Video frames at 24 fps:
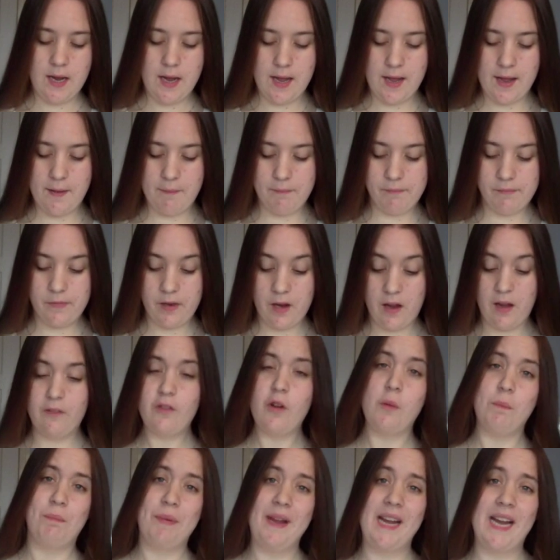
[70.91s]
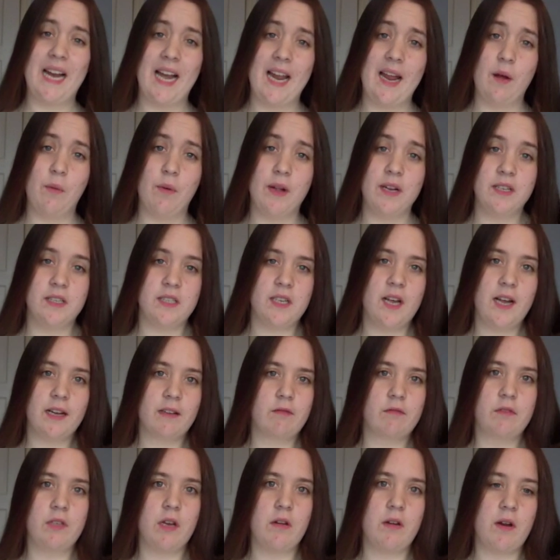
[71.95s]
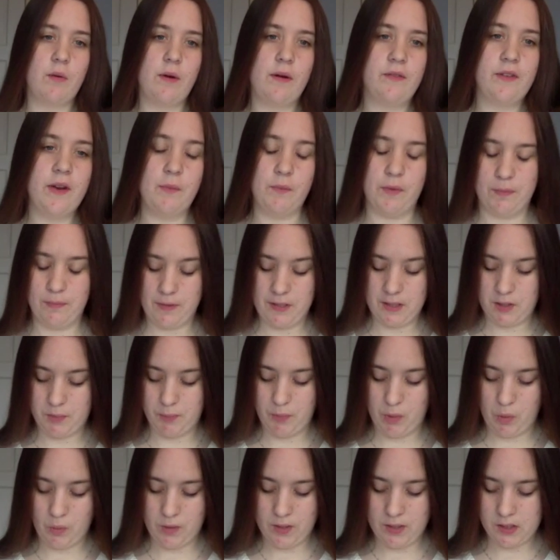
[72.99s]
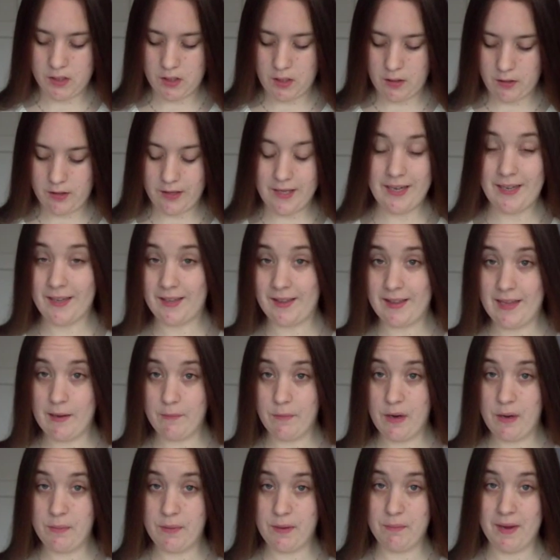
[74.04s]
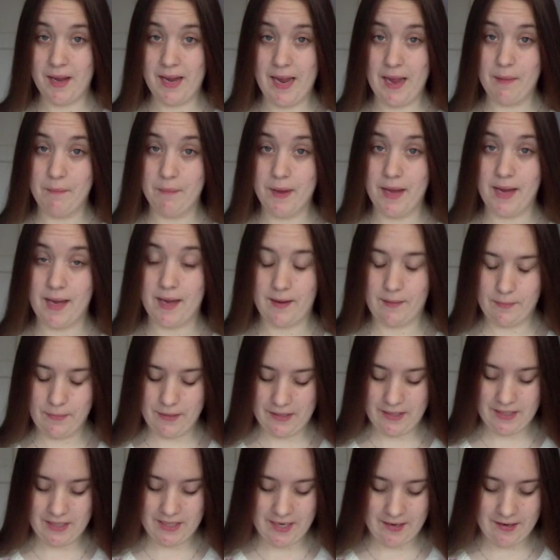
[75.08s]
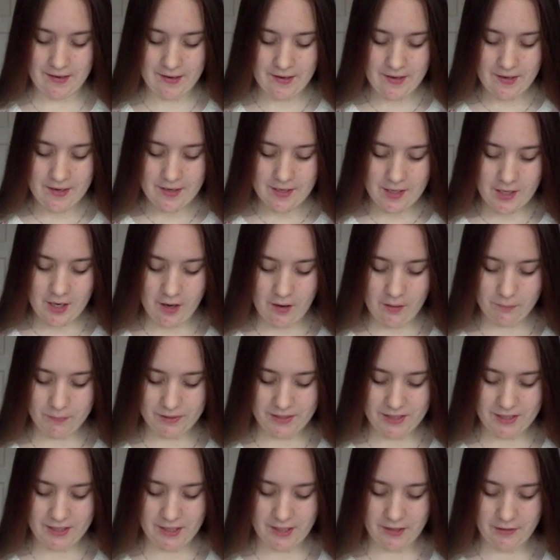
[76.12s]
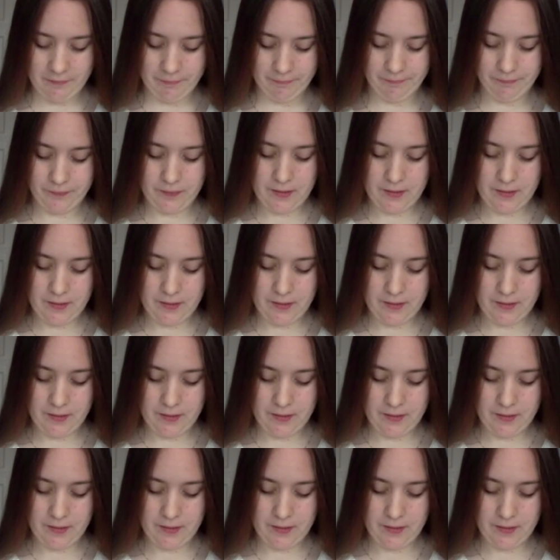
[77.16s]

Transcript: I've got big clear ones. I don't know what I've done with my small ones. I think they might be in my handbag, but can't be certain.